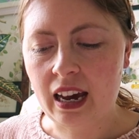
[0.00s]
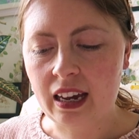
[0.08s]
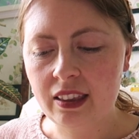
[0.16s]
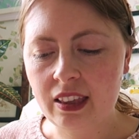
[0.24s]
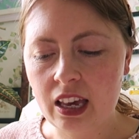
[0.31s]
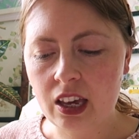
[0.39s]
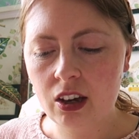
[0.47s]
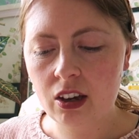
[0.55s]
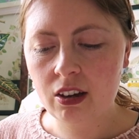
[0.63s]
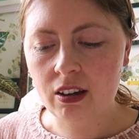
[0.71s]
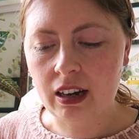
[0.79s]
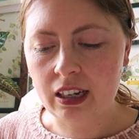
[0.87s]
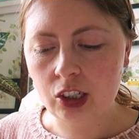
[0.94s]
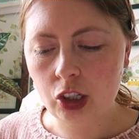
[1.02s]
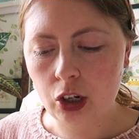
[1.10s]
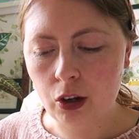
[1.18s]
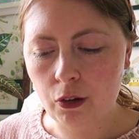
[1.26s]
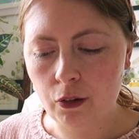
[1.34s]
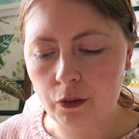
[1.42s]
I think I
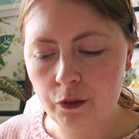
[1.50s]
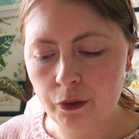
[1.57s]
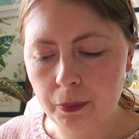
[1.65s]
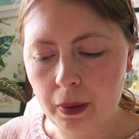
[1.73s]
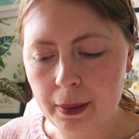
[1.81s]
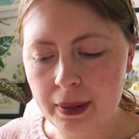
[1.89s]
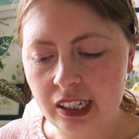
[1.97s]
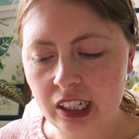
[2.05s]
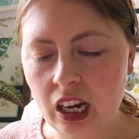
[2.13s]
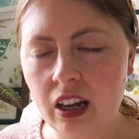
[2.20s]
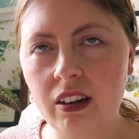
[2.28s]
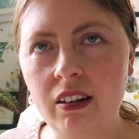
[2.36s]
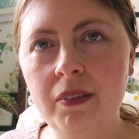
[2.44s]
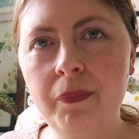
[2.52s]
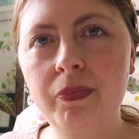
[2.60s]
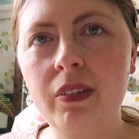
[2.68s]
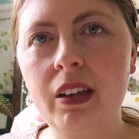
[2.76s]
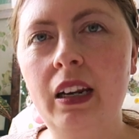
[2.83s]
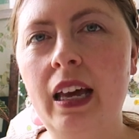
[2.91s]
should have maybe done
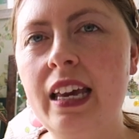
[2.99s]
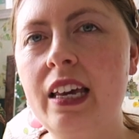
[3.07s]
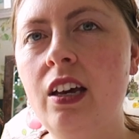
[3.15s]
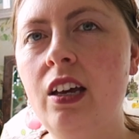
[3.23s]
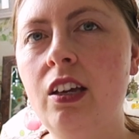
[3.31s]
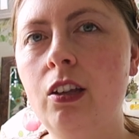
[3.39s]
like